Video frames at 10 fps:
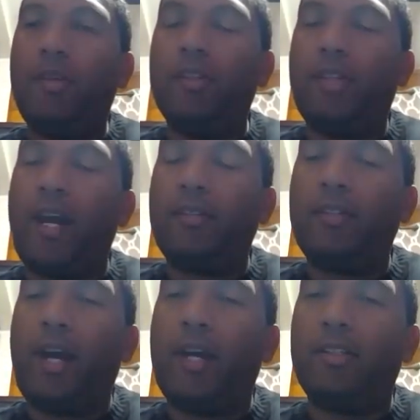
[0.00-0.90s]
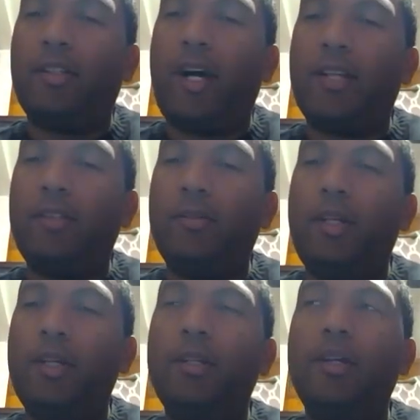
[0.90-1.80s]
an asset class to
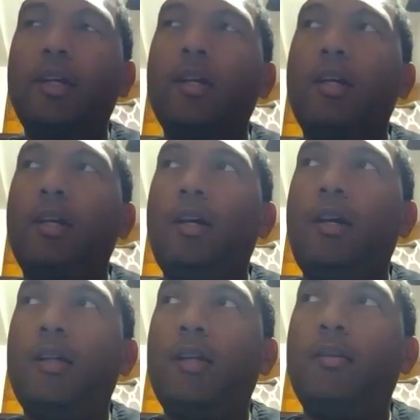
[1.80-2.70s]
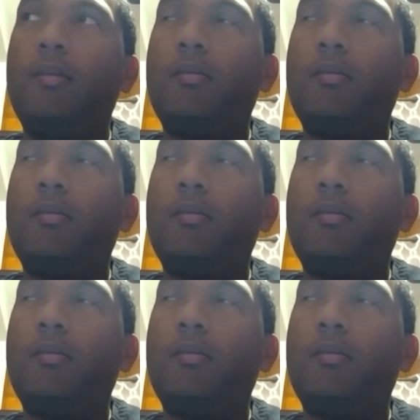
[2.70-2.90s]
be in? And